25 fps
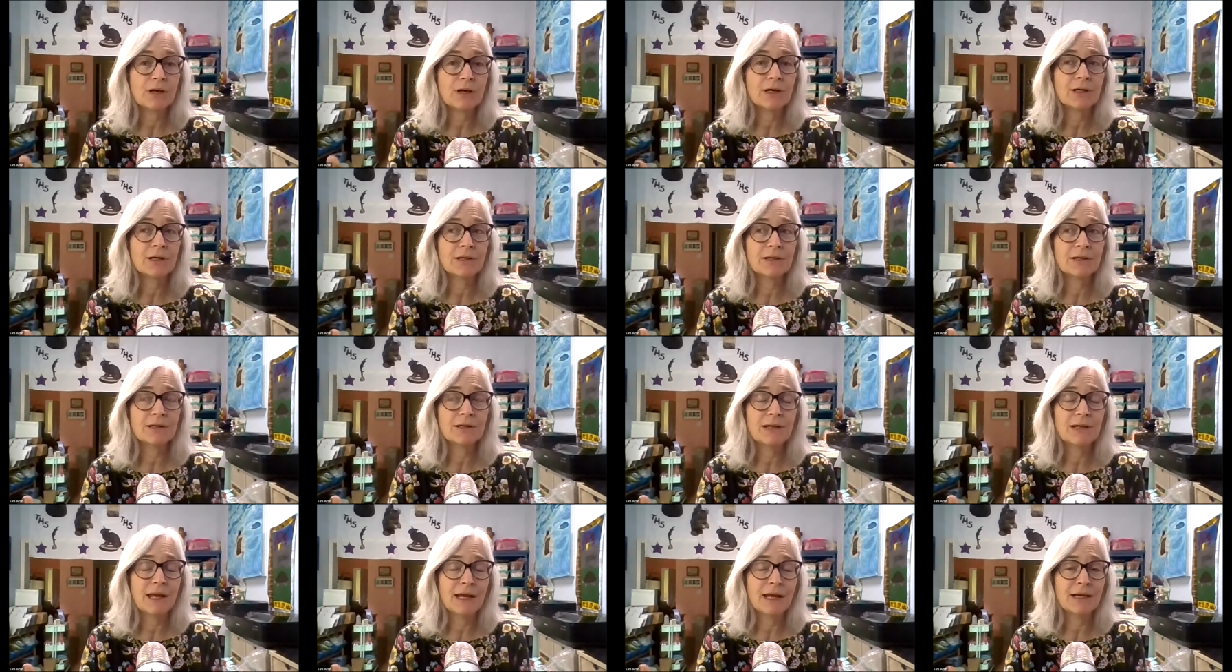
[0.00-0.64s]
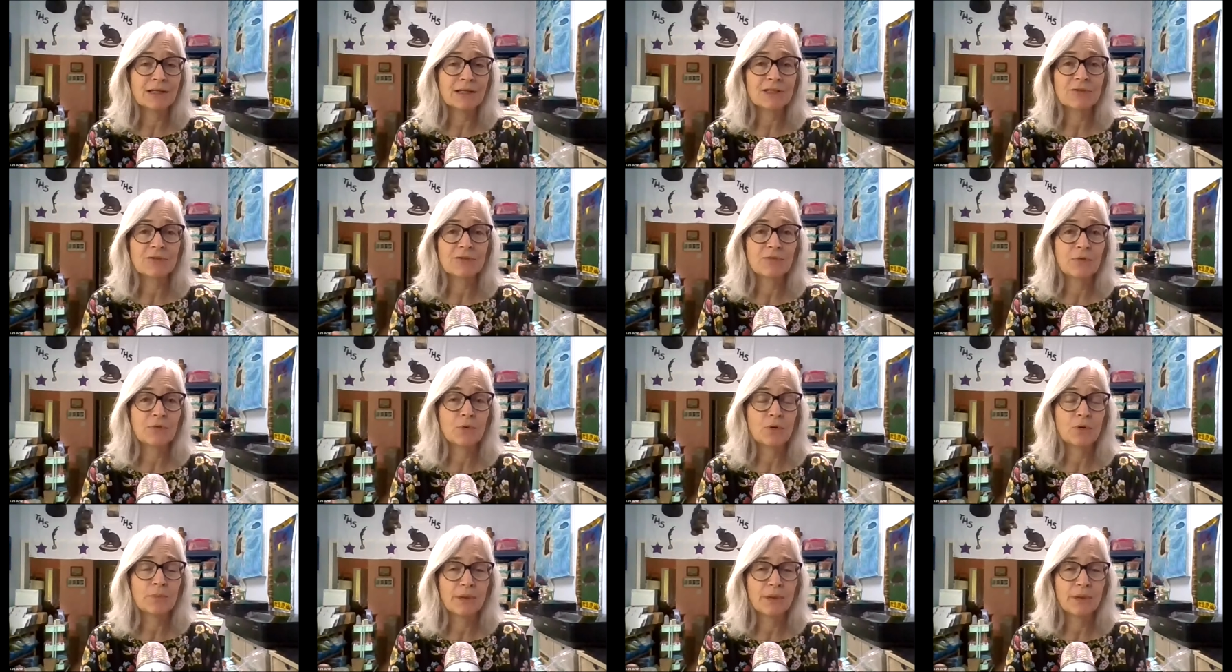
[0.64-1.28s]
unasked
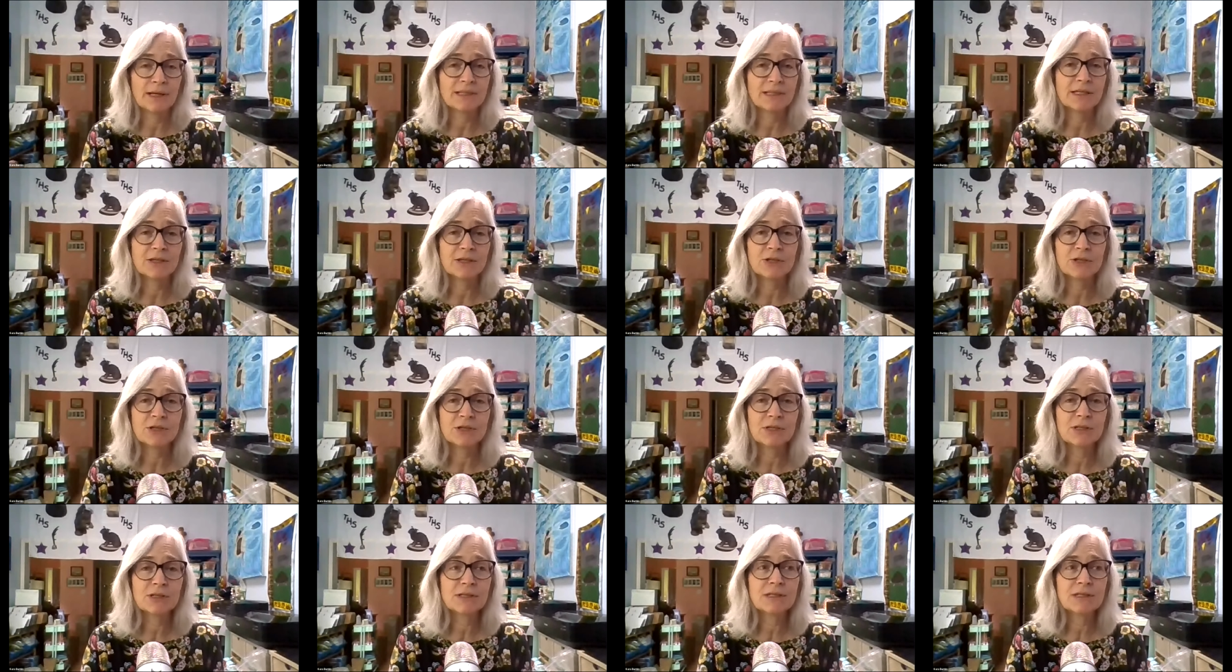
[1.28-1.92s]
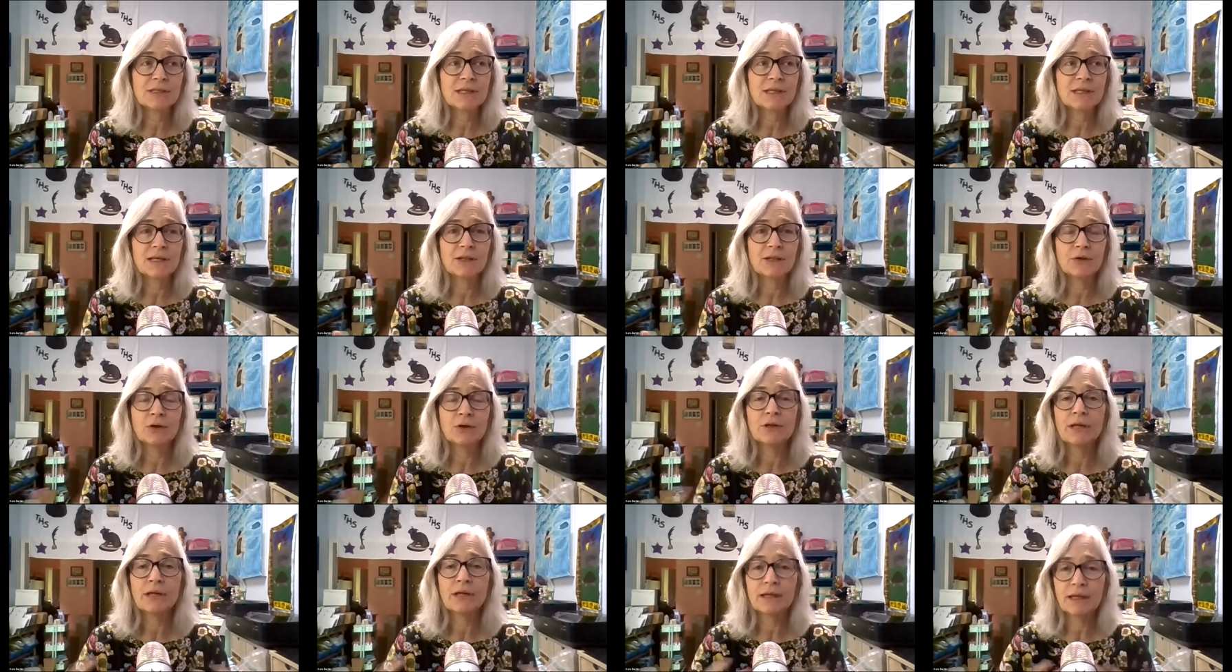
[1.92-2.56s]
for messages that
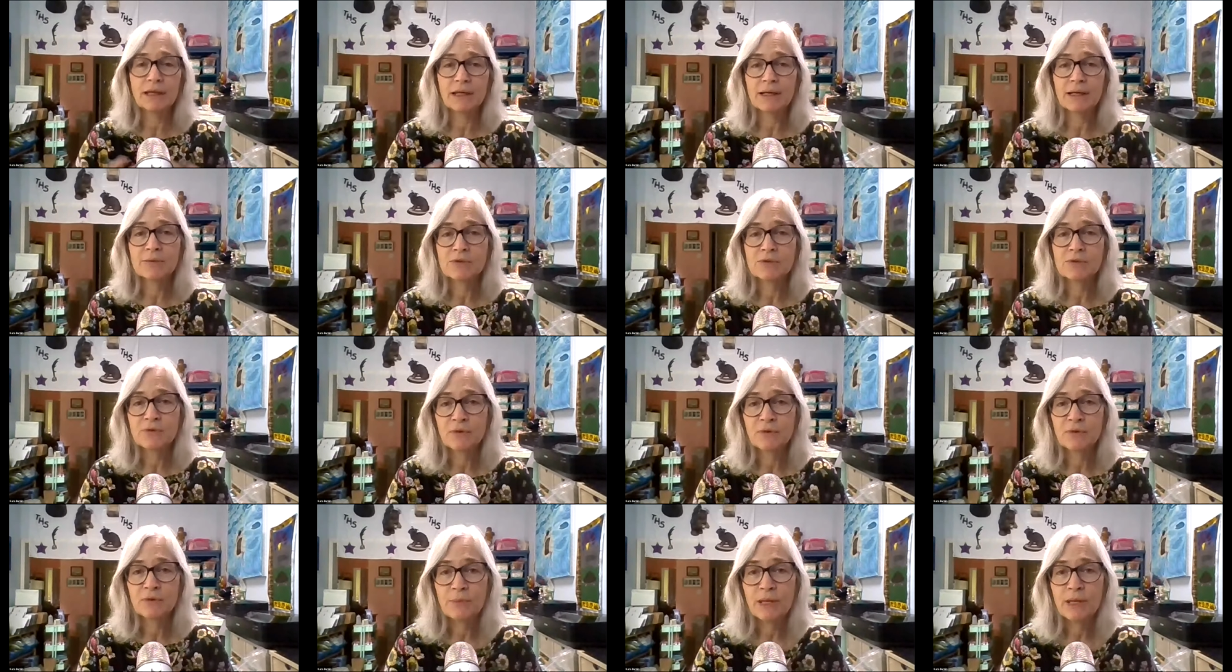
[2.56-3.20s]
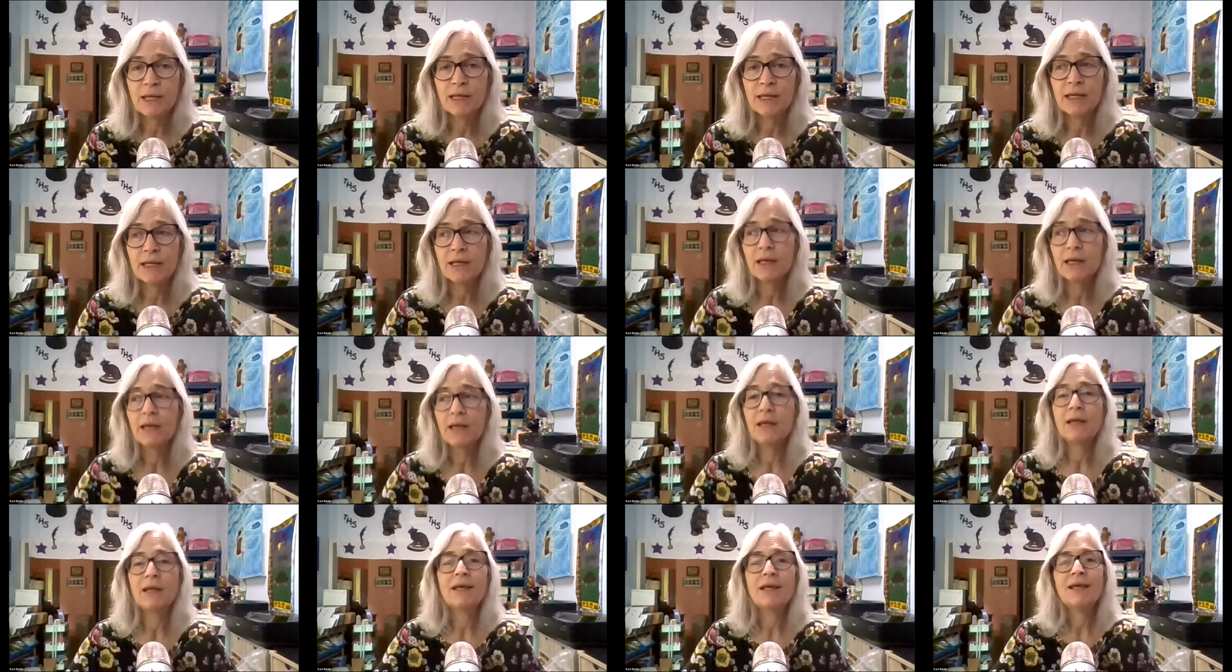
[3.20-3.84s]
look like it comes from me
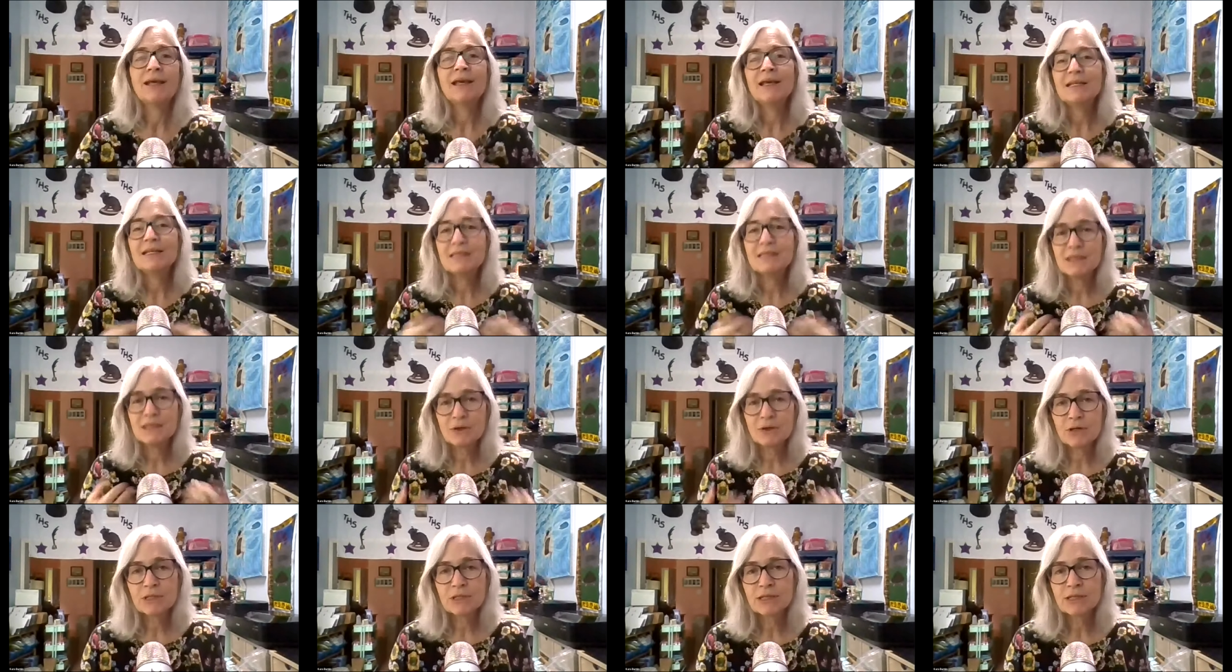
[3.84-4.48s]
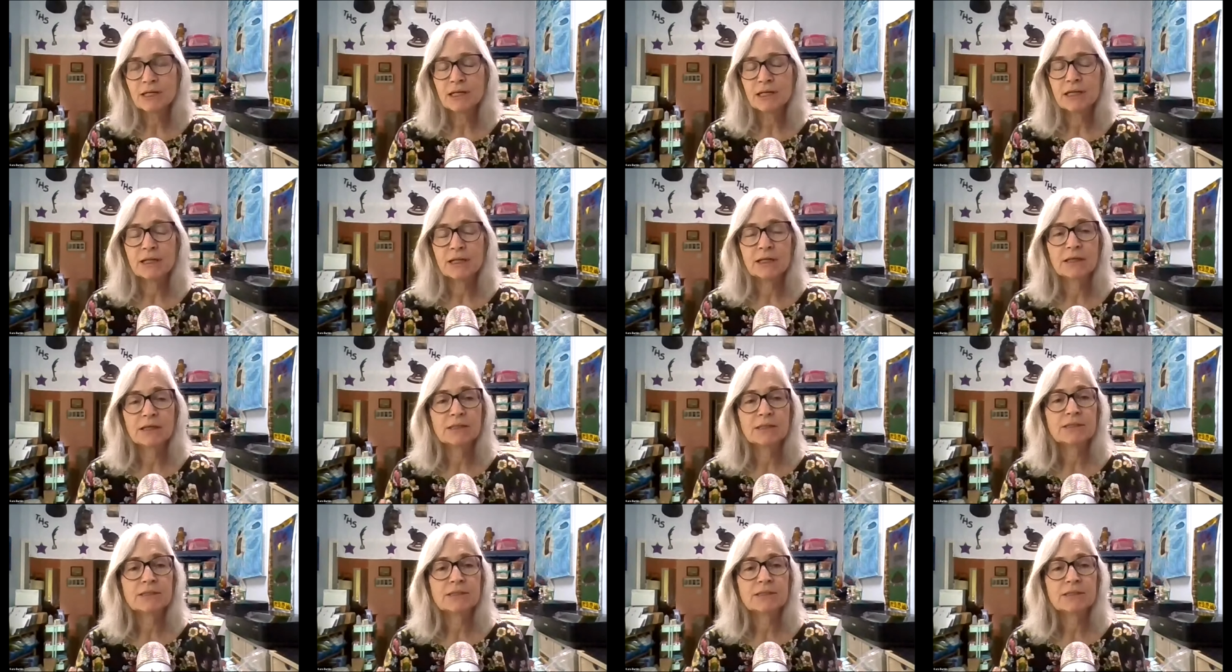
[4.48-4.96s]
it's irritating.